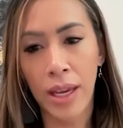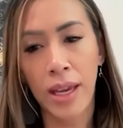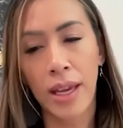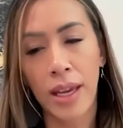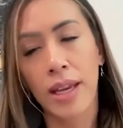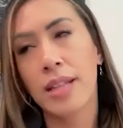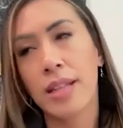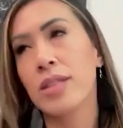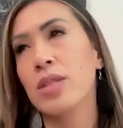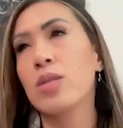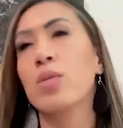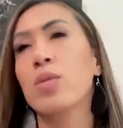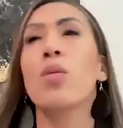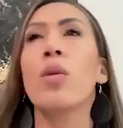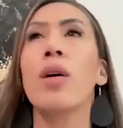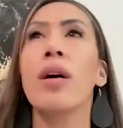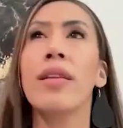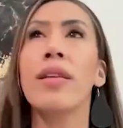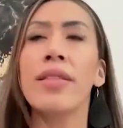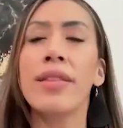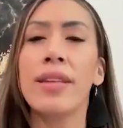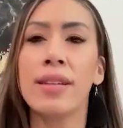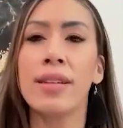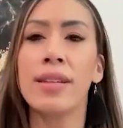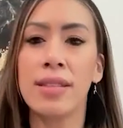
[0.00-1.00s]
It's
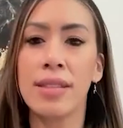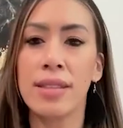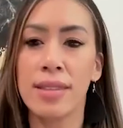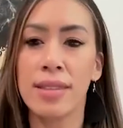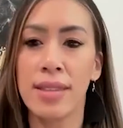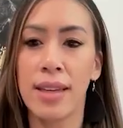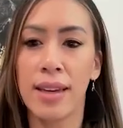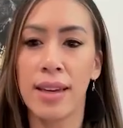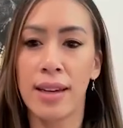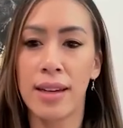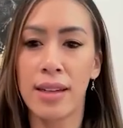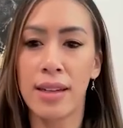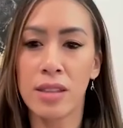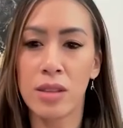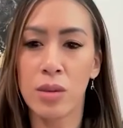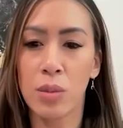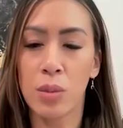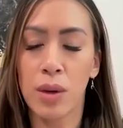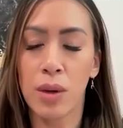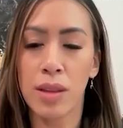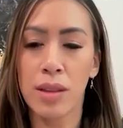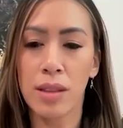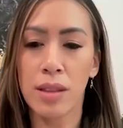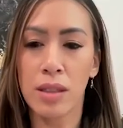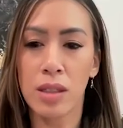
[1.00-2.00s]
one thing to say it, and it's
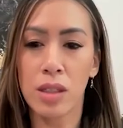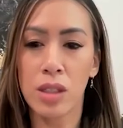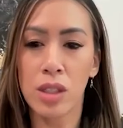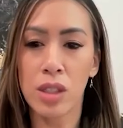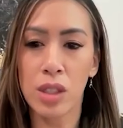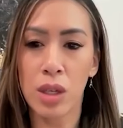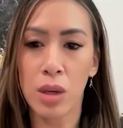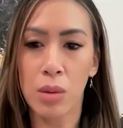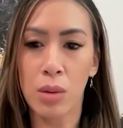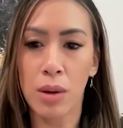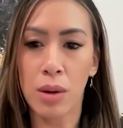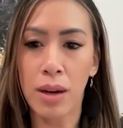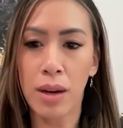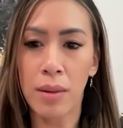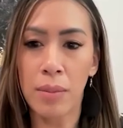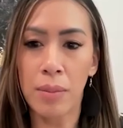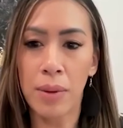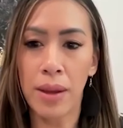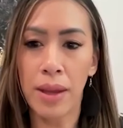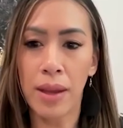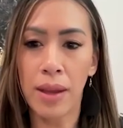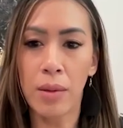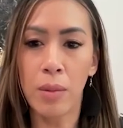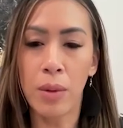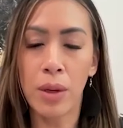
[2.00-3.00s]
one thing to show up.
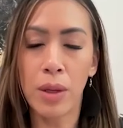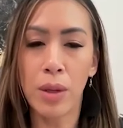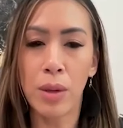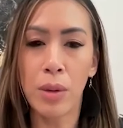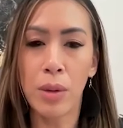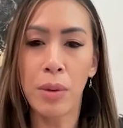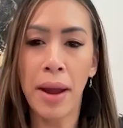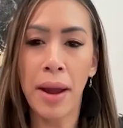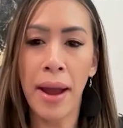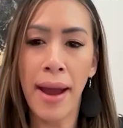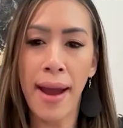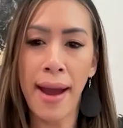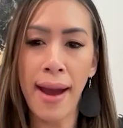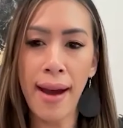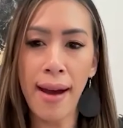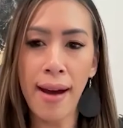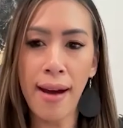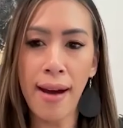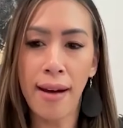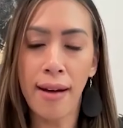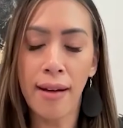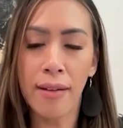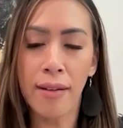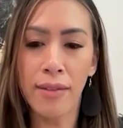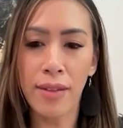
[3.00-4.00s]
And when you
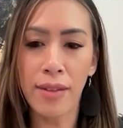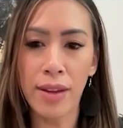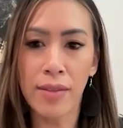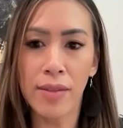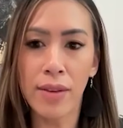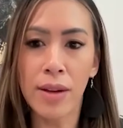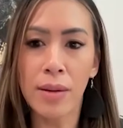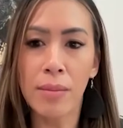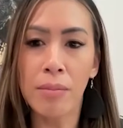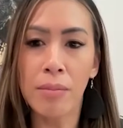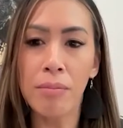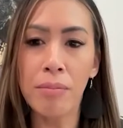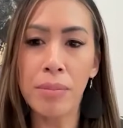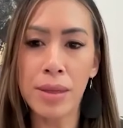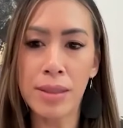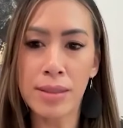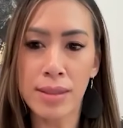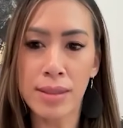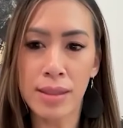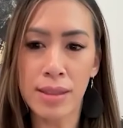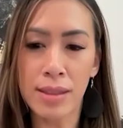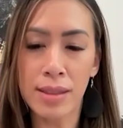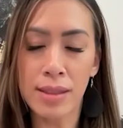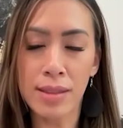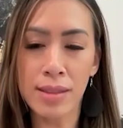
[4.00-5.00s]
have even a
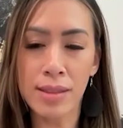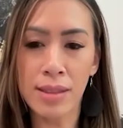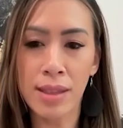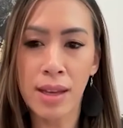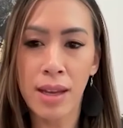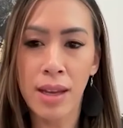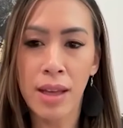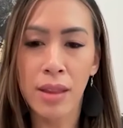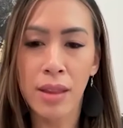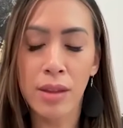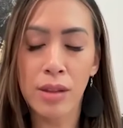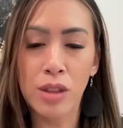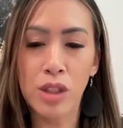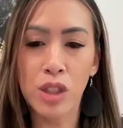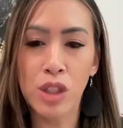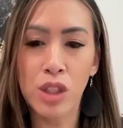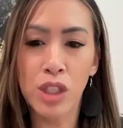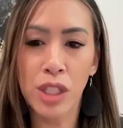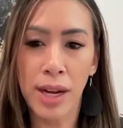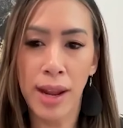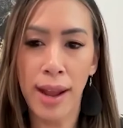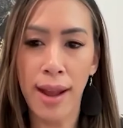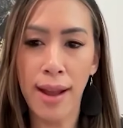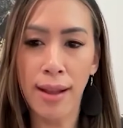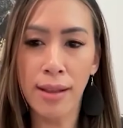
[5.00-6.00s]
business, there's
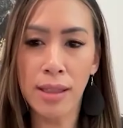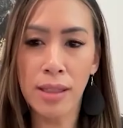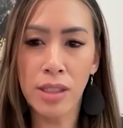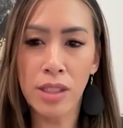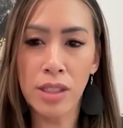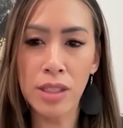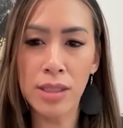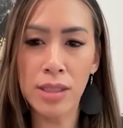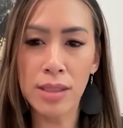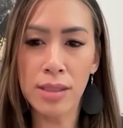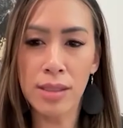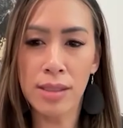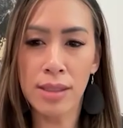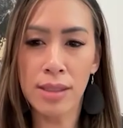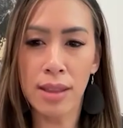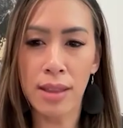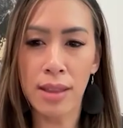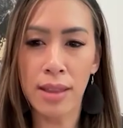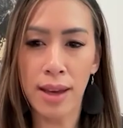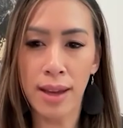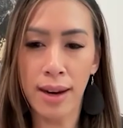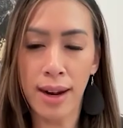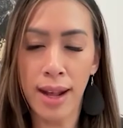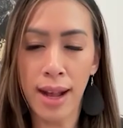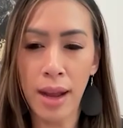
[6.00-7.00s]
challenges
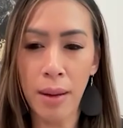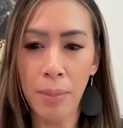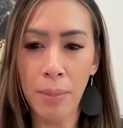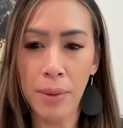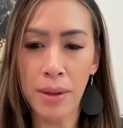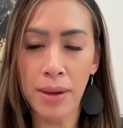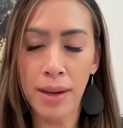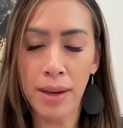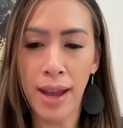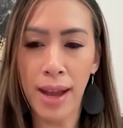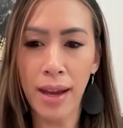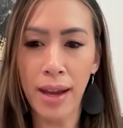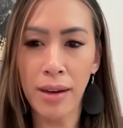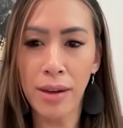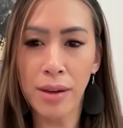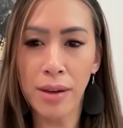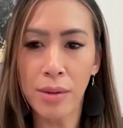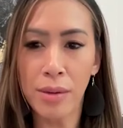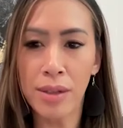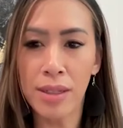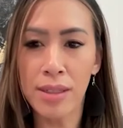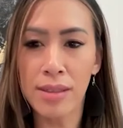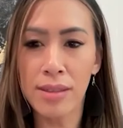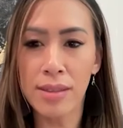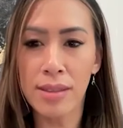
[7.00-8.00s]
that happen. How
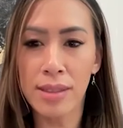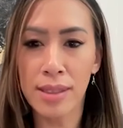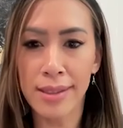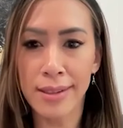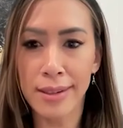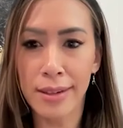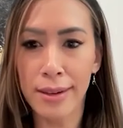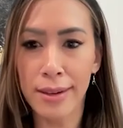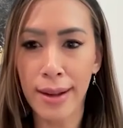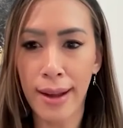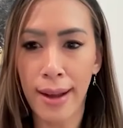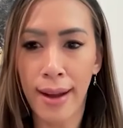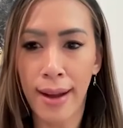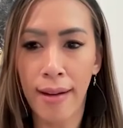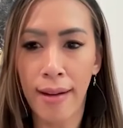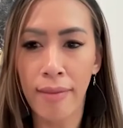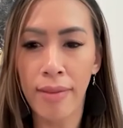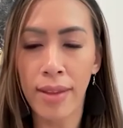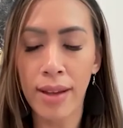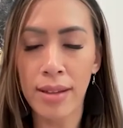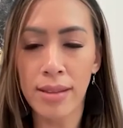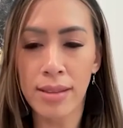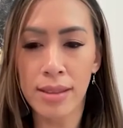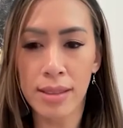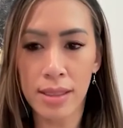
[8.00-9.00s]
continue to have
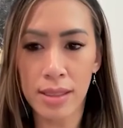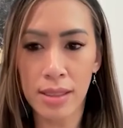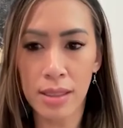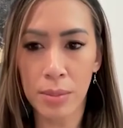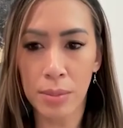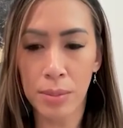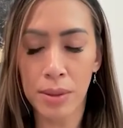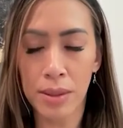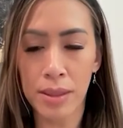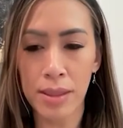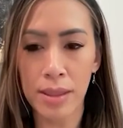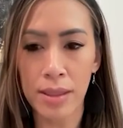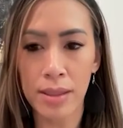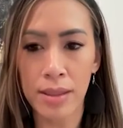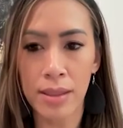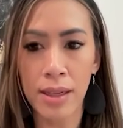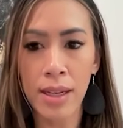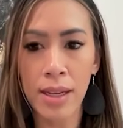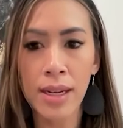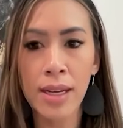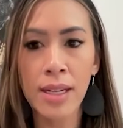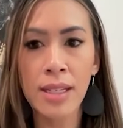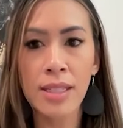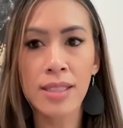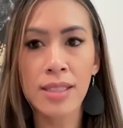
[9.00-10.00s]
that discipline
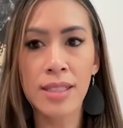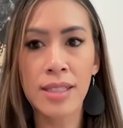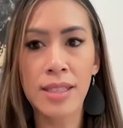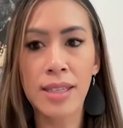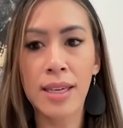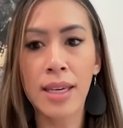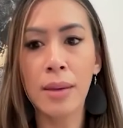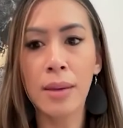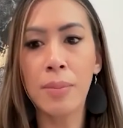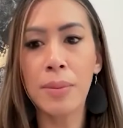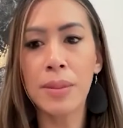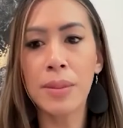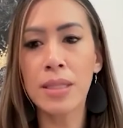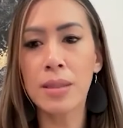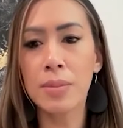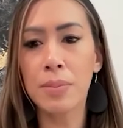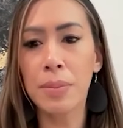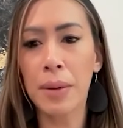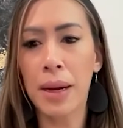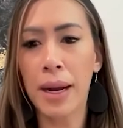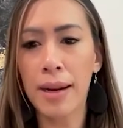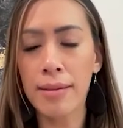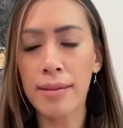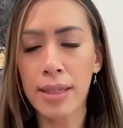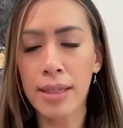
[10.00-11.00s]
to keep
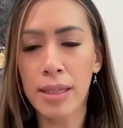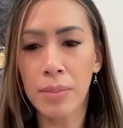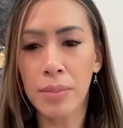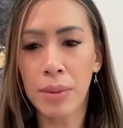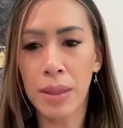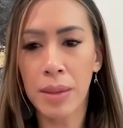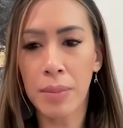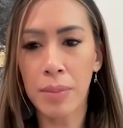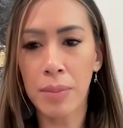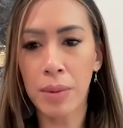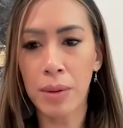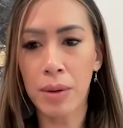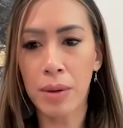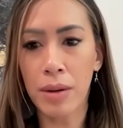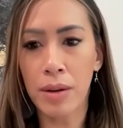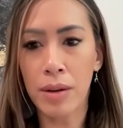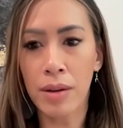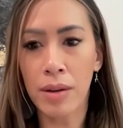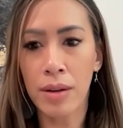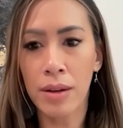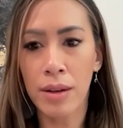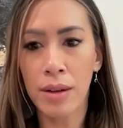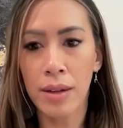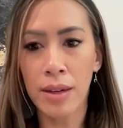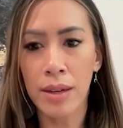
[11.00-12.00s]
inspiring
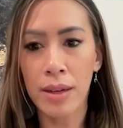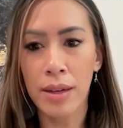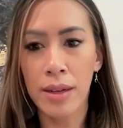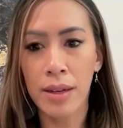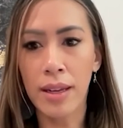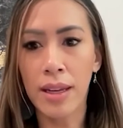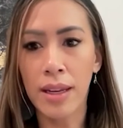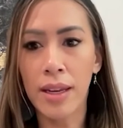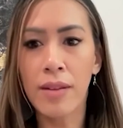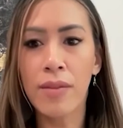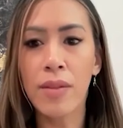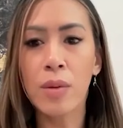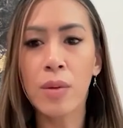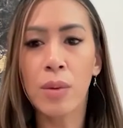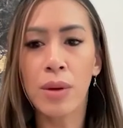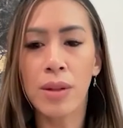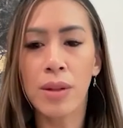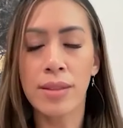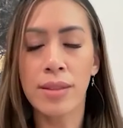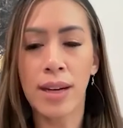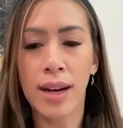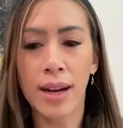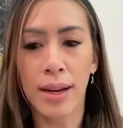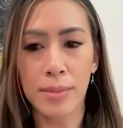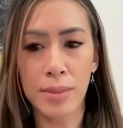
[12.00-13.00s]
people even when
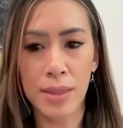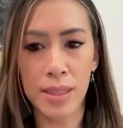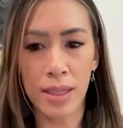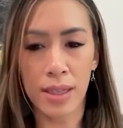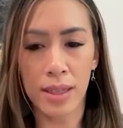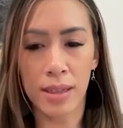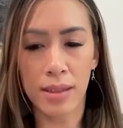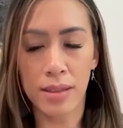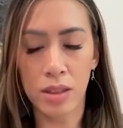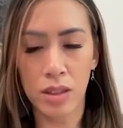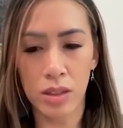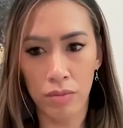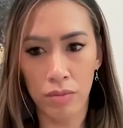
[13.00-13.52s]
times get